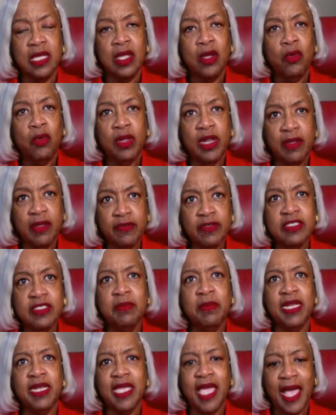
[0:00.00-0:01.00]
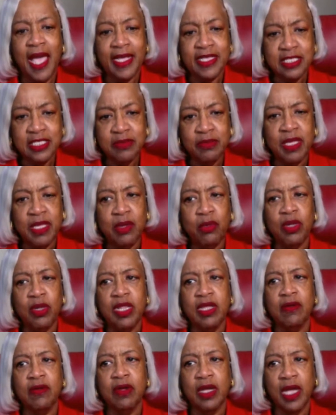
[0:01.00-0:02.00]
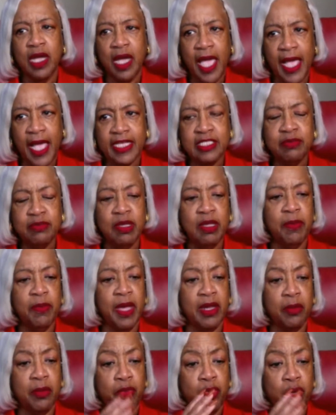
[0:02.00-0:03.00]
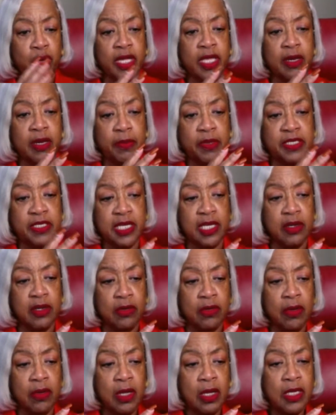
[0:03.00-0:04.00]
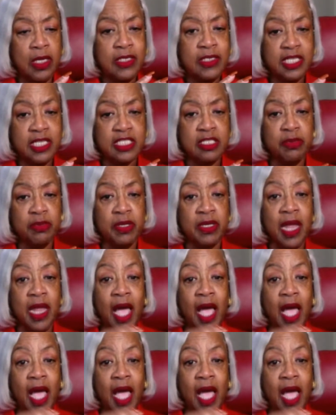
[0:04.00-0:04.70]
Whenever somebody asks me about a book in a particular discipline,